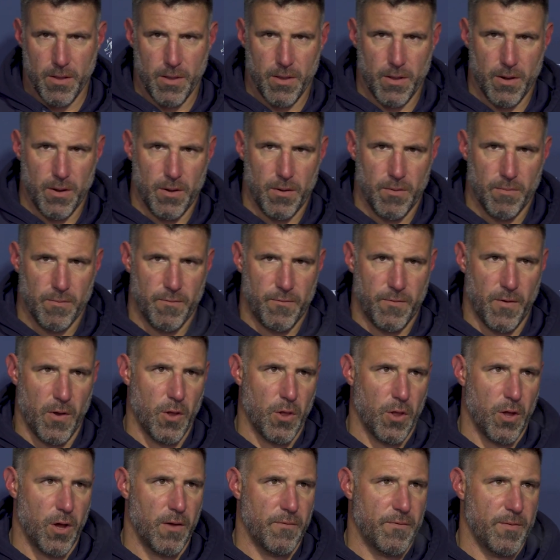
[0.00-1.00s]
you know
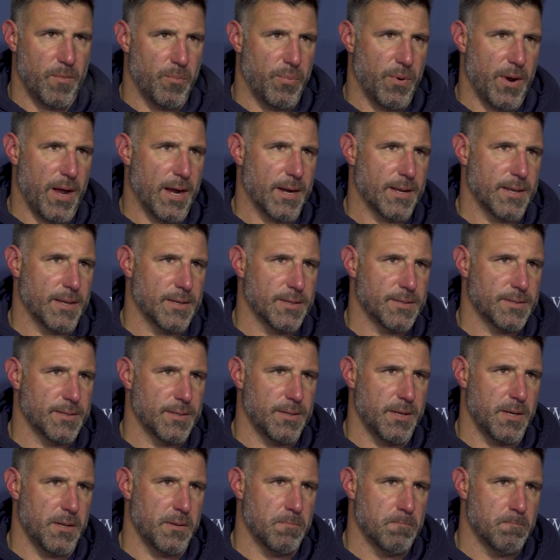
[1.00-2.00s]
fall off in practice,
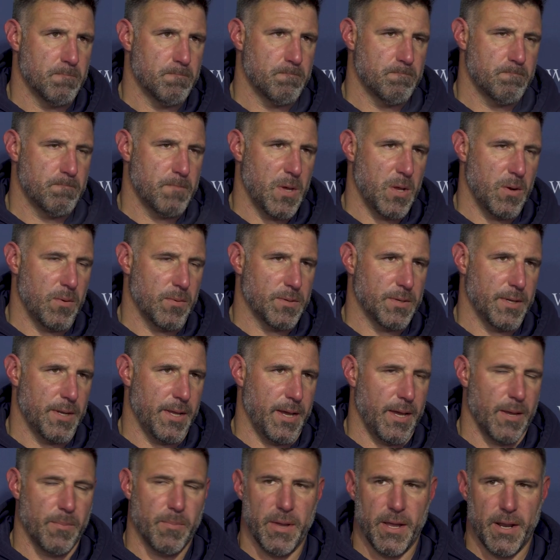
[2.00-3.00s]
and then you know
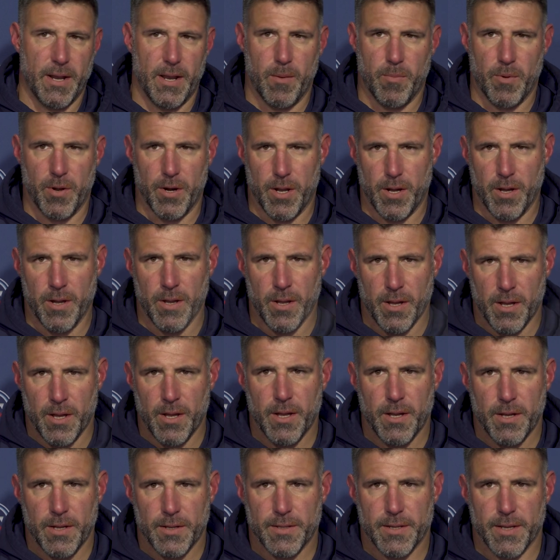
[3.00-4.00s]
today being able to
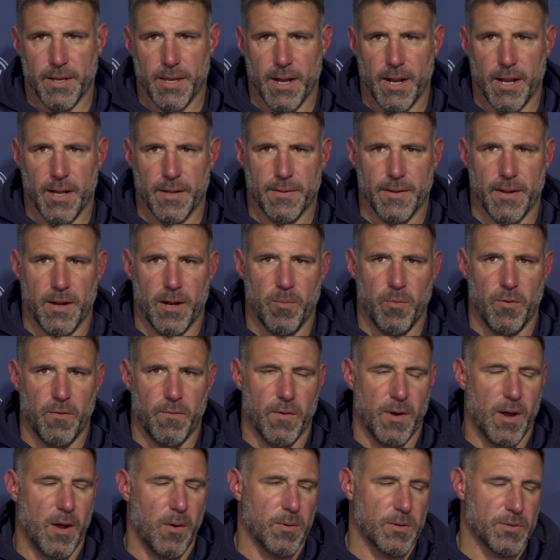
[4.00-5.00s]
to get out there and
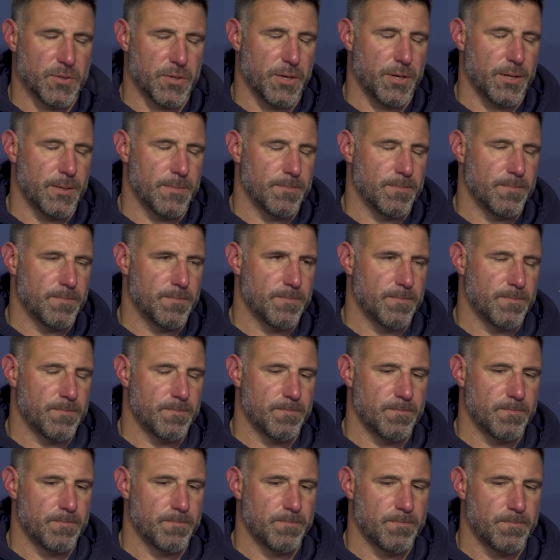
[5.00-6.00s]
move around was good.
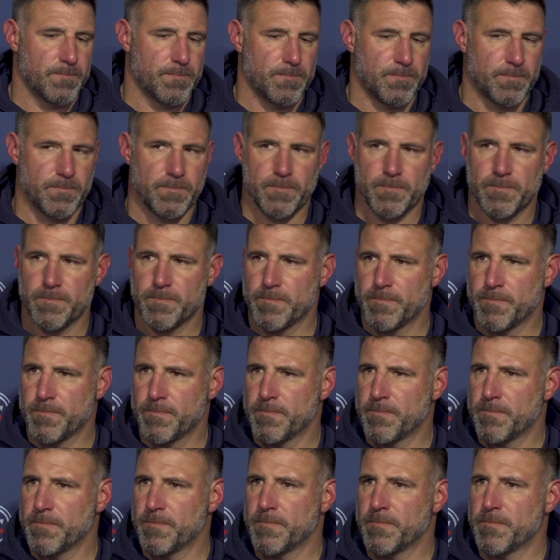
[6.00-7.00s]
Was there any thought to
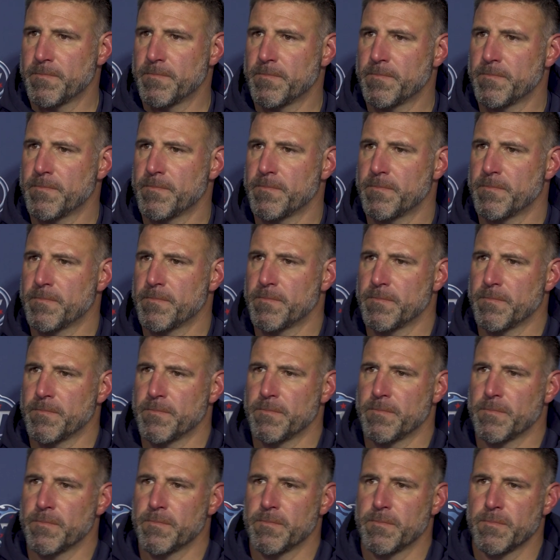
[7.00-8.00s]
going inside
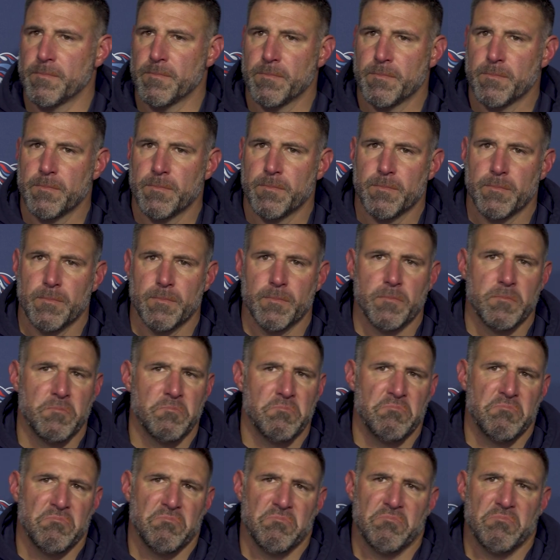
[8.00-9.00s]
today and keeping
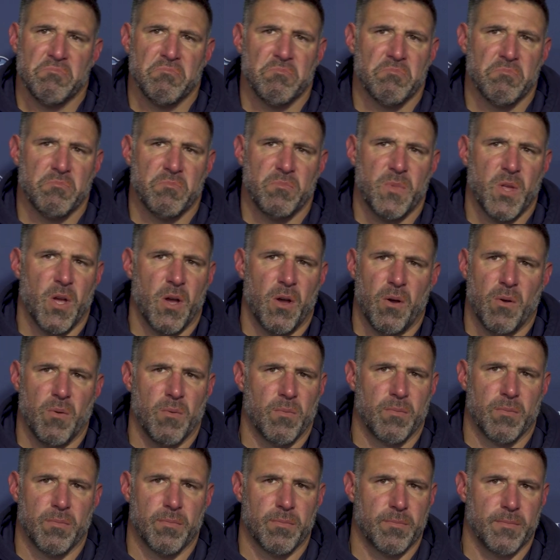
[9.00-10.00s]
warm, or?
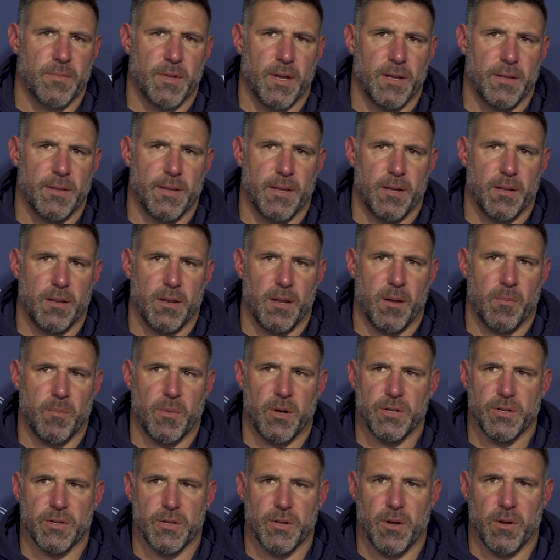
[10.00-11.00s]
No, not, not, not
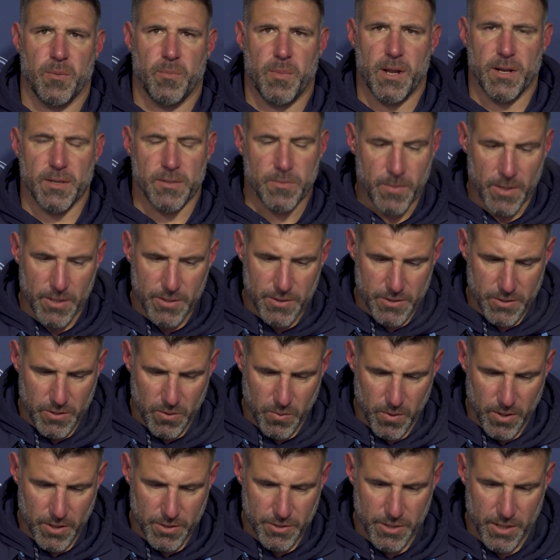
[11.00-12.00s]
much at all. About as much as
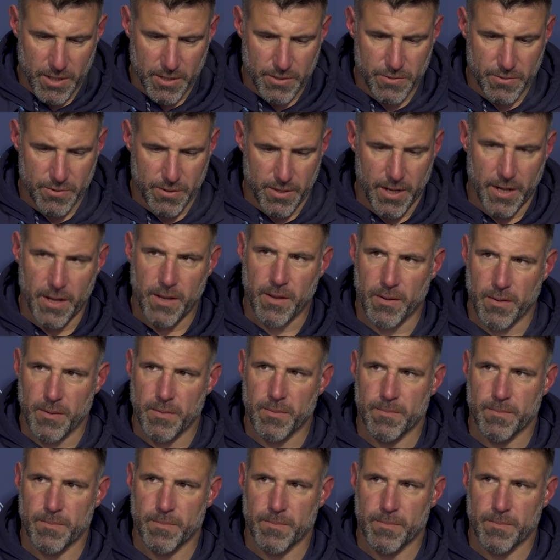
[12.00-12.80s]
there was yesterday.